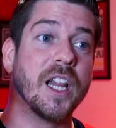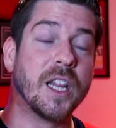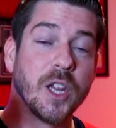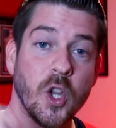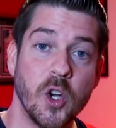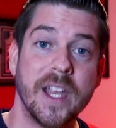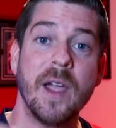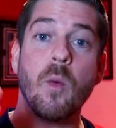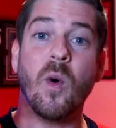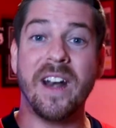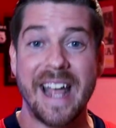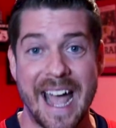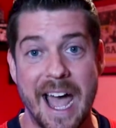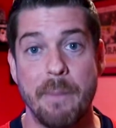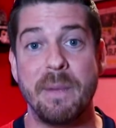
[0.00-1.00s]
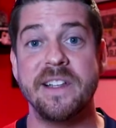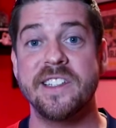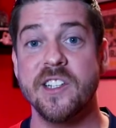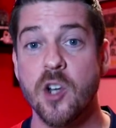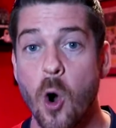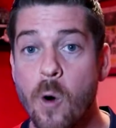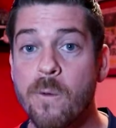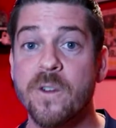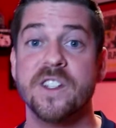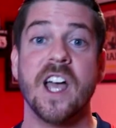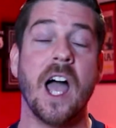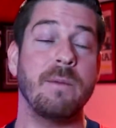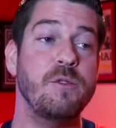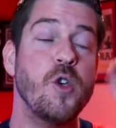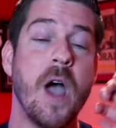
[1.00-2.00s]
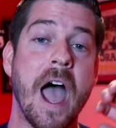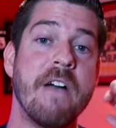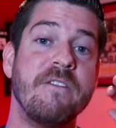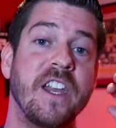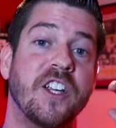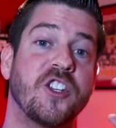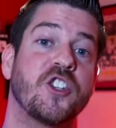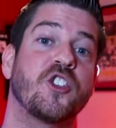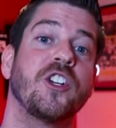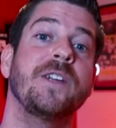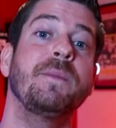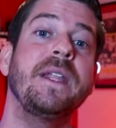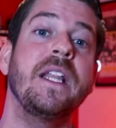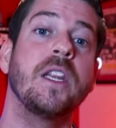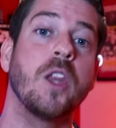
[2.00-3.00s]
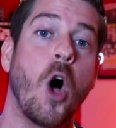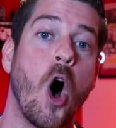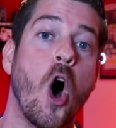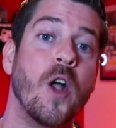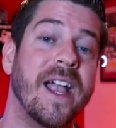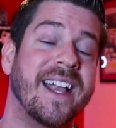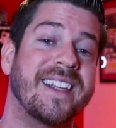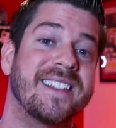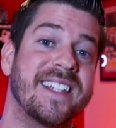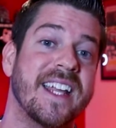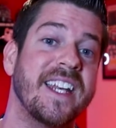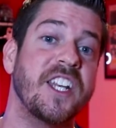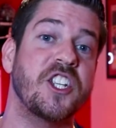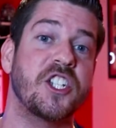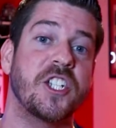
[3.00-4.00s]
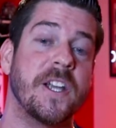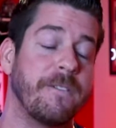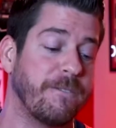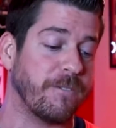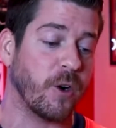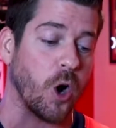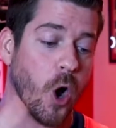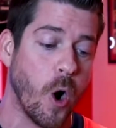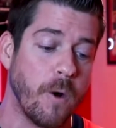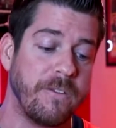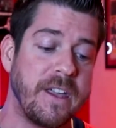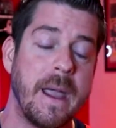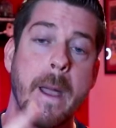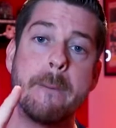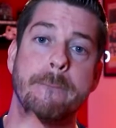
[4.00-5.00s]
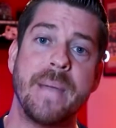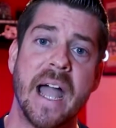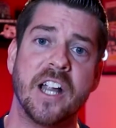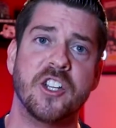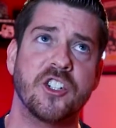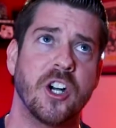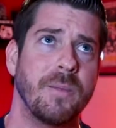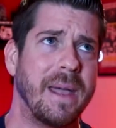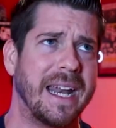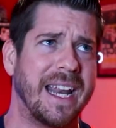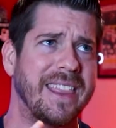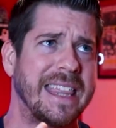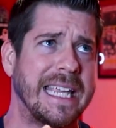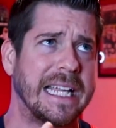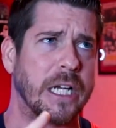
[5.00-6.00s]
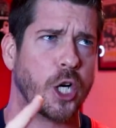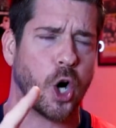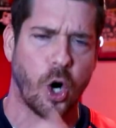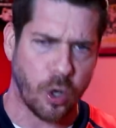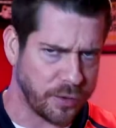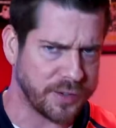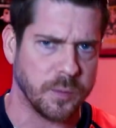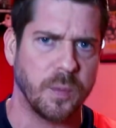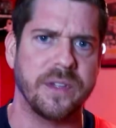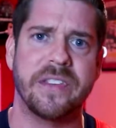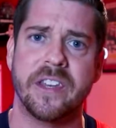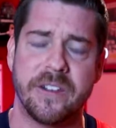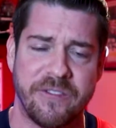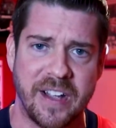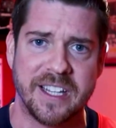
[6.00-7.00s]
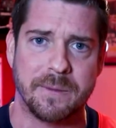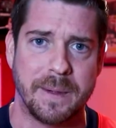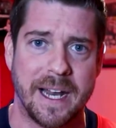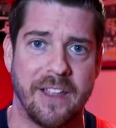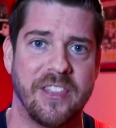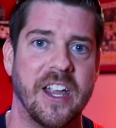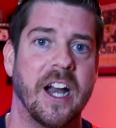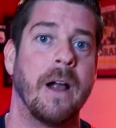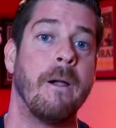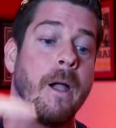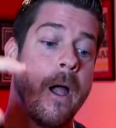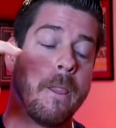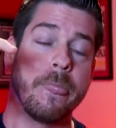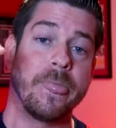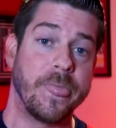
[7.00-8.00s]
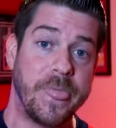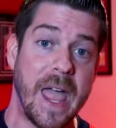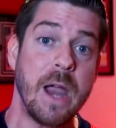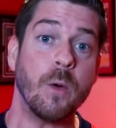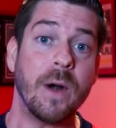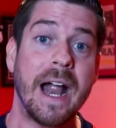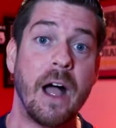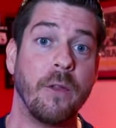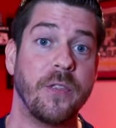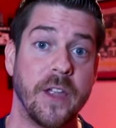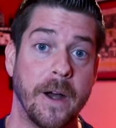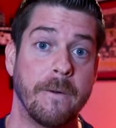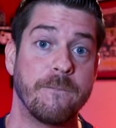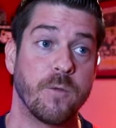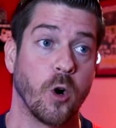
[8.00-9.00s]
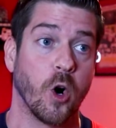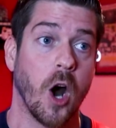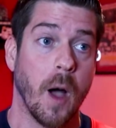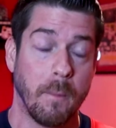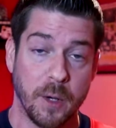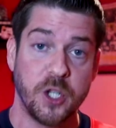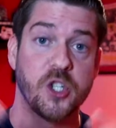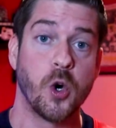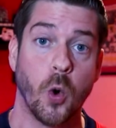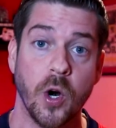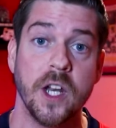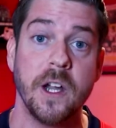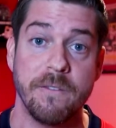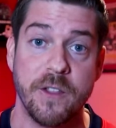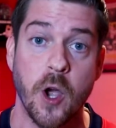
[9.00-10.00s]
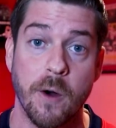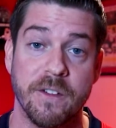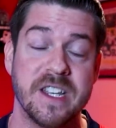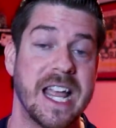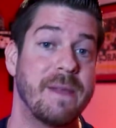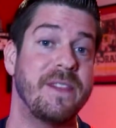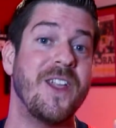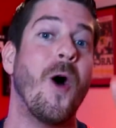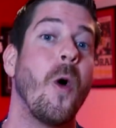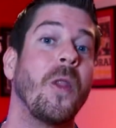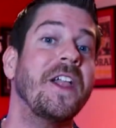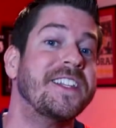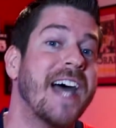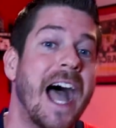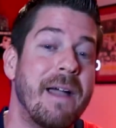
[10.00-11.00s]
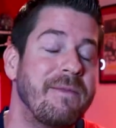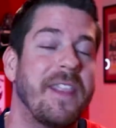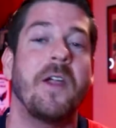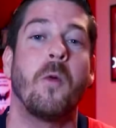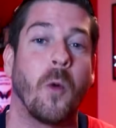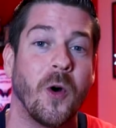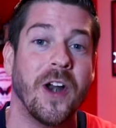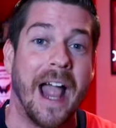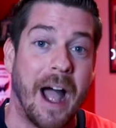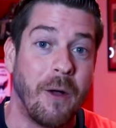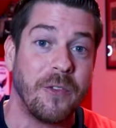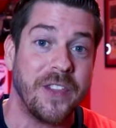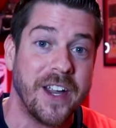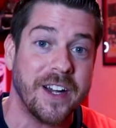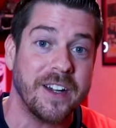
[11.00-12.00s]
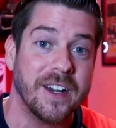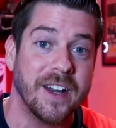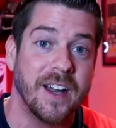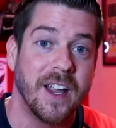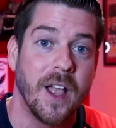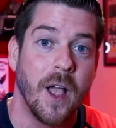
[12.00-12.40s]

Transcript: look at what happens in overtime. You have an extremely long extended shift for Ovi, Backstrom, and I think Carlson was the defenseman out there. They were out there for a majority of the overtime. The only time they weren't out there